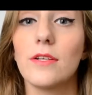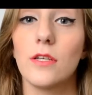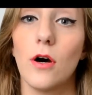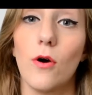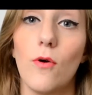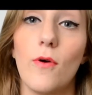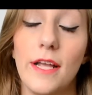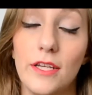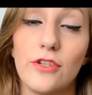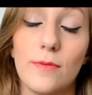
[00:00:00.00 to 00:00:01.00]
So
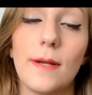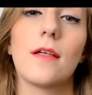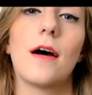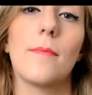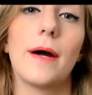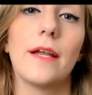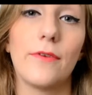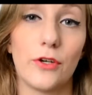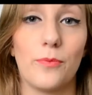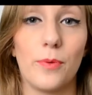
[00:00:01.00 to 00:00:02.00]
you spend a lot of money
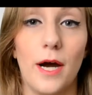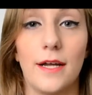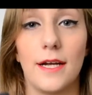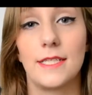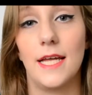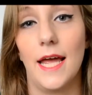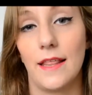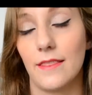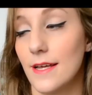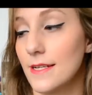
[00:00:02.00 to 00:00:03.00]
for good product,
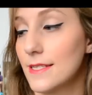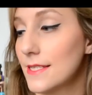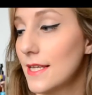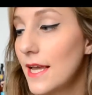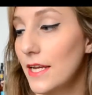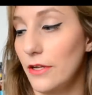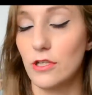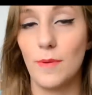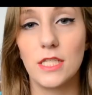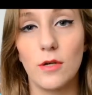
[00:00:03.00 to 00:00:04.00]
and this, you
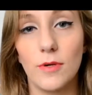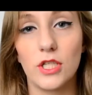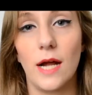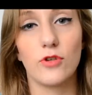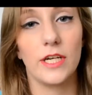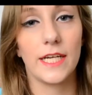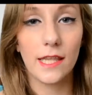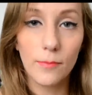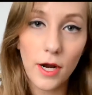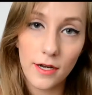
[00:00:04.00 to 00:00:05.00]
spend so much time trying to get
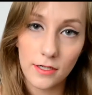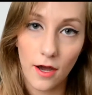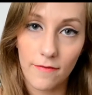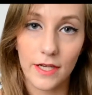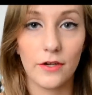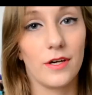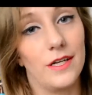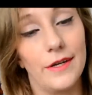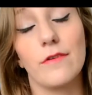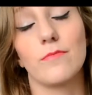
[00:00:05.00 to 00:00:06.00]
the product off that you're
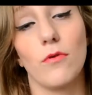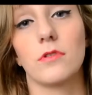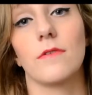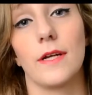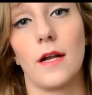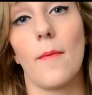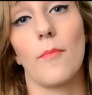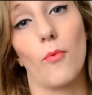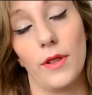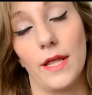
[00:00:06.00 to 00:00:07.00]
going to use most of it
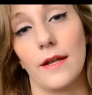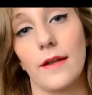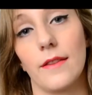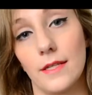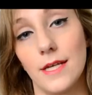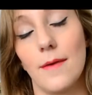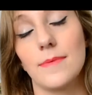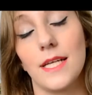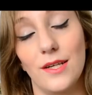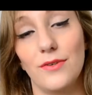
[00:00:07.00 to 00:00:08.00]
up within the
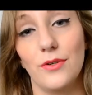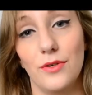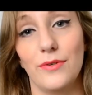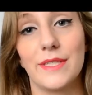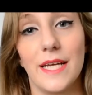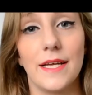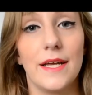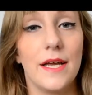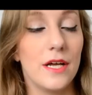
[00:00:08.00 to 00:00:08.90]
times that you do use it.